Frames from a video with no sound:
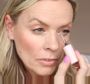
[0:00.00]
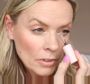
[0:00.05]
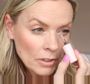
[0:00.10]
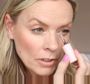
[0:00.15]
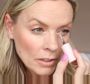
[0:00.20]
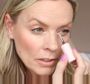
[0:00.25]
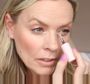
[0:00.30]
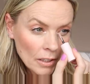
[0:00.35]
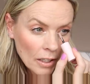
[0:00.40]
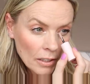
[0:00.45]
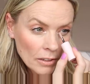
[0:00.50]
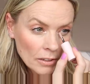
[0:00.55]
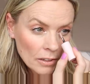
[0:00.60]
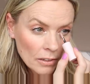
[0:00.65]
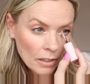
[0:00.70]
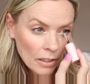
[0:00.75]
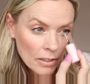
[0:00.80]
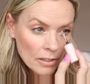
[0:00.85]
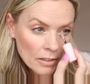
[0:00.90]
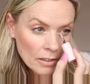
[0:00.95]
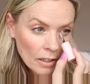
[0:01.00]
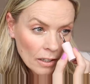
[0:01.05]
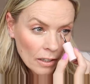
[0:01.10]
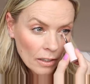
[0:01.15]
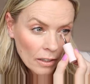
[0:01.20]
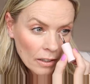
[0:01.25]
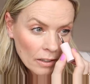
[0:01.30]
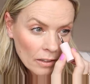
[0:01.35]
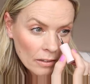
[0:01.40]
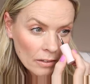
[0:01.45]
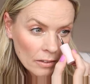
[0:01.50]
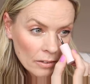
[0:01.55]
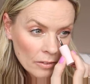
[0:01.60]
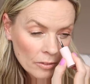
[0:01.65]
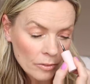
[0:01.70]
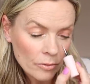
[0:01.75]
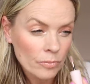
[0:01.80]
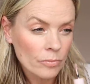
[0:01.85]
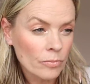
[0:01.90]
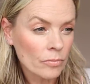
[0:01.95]
Such a nice colour.
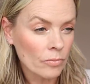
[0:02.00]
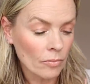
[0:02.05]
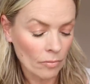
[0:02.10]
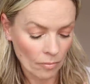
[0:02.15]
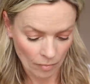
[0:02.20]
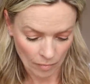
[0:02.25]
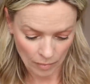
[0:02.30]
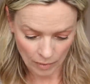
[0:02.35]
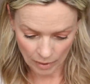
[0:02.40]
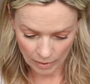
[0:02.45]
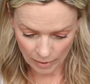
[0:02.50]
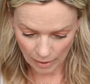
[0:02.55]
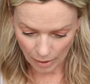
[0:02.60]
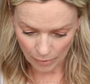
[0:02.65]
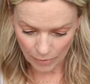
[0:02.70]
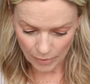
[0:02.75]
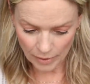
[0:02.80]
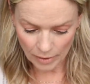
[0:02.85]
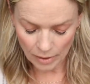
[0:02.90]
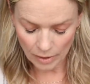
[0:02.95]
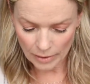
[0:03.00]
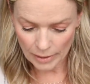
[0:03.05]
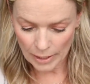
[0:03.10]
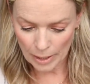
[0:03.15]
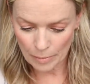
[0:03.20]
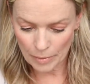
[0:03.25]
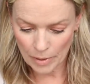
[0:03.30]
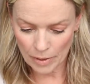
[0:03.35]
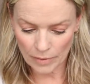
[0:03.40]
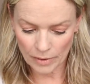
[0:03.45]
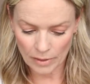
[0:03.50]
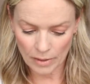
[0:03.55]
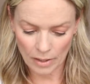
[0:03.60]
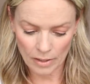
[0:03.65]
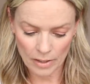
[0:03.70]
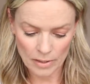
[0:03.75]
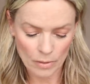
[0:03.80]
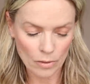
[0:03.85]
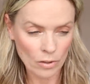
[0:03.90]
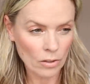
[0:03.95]
Yeah, I think I'll keep the other
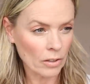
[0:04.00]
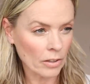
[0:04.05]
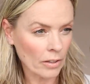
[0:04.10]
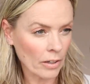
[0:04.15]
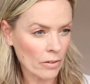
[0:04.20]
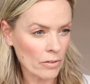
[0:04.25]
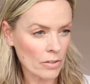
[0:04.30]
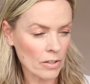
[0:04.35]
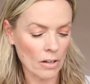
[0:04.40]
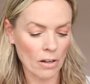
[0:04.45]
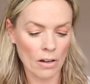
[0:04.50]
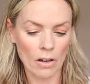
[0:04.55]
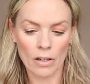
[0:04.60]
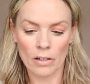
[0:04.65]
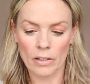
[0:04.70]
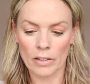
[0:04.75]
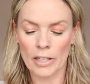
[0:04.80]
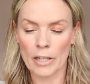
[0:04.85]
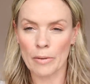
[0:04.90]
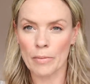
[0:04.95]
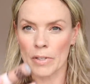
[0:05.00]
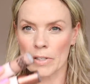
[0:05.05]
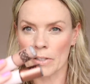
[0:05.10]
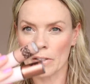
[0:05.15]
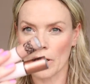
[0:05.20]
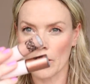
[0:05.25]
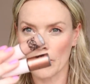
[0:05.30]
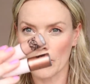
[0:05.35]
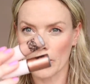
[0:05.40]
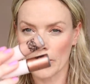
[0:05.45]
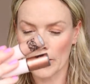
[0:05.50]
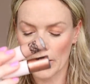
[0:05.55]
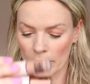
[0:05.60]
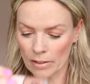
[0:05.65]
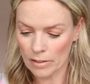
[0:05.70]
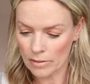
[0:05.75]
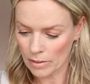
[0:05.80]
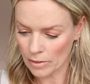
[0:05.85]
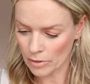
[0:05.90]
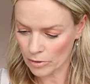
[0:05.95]
colours. I'm not going to go dark. I'm going to keep this light. I'm going to keep
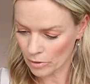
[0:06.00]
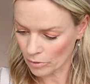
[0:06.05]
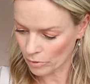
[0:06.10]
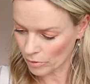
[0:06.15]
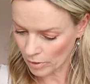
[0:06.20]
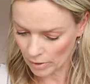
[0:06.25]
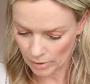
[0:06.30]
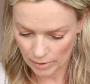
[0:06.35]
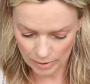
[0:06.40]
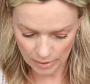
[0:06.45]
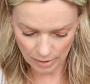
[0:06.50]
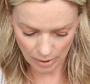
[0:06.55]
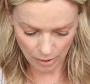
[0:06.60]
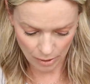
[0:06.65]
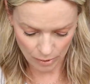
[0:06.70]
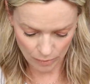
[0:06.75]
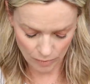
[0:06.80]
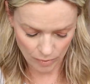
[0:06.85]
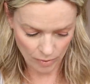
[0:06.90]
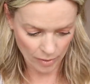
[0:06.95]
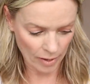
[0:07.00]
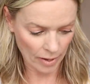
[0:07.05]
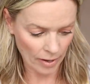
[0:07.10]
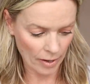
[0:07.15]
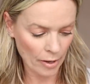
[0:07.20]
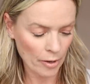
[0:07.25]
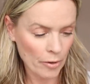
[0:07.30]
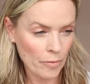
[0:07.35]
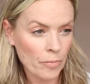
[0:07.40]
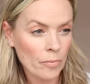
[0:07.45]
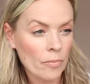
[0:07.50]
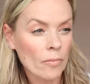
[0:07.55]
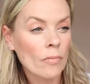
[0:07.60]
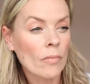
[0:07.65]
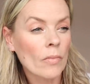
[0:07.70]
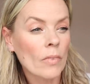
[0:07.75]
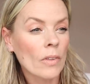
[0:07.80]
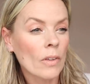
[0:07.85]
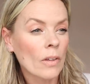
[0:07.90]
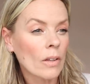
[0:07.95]
those other two colours over there.
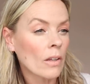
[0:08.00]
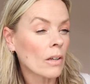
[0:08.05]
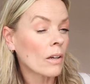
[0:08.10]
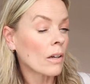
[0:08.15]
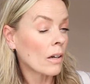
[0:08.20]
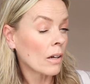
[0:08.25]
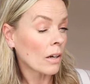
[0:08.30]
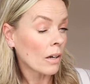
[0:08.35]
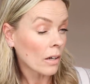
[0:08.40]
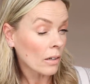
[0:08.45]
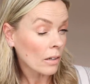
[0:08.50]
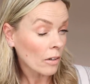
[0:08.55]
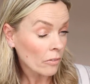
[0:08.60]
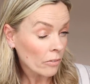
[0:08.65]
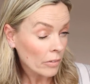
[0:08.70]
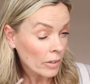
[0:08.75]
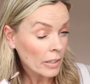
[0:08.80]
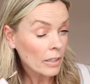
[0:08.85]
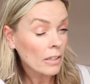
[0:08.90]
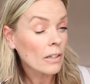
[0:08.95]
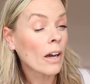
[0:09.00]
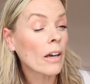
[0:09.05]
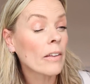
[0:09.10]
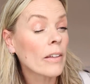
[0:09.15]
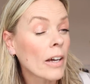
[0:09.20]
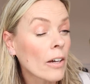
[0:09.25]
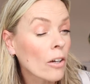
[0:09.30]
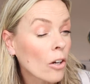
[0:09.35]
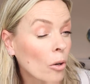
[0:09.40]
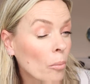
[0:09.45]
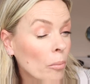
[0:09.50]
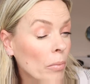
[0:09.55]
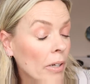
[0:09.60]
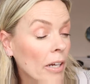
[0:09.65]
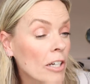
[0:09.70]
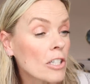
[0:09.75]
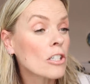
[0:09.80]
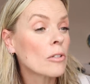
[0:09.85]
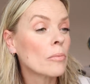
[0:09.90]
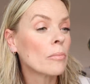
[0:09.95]
And I really like that
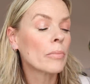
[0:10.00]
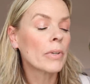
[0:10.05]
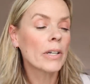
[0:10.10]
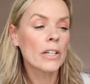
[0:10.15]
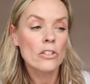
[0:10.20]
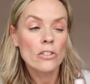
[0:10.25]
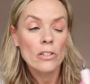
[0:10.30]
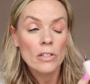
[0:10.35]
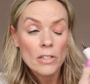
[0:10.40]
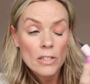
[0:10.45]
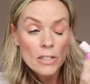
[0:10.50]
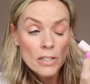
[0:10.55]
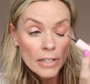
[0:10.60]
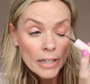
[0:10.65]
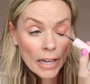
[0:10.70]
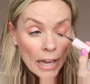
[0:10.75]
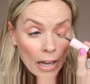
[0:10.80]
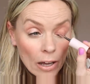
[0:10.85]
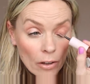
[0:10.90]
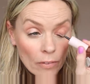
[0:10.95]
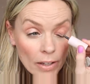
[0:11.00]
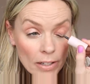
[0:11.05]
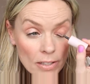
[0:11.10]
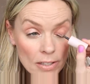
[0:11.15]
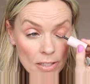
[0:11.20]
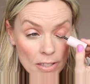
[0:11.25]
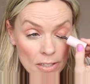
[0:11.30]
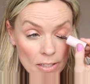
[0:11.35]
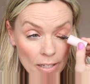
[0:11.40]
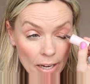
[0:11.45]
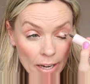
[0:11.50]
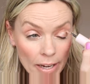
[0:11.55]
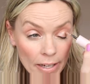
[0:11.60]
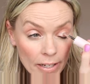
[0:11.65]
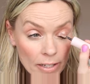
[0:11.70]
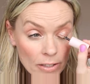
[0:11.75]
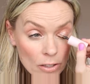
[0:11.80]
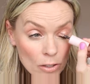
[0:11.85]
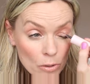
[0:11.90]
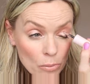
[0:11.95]
combination. Be interesting to see how that
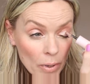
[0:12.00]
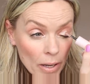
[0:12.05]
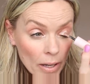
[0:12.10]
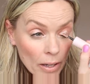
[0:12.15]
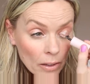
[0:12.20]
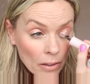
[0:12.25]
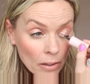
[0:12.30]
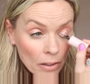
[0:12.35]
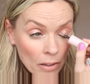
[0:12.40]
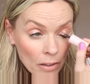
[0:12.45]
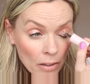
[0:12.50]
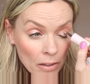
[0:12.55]
stays as well,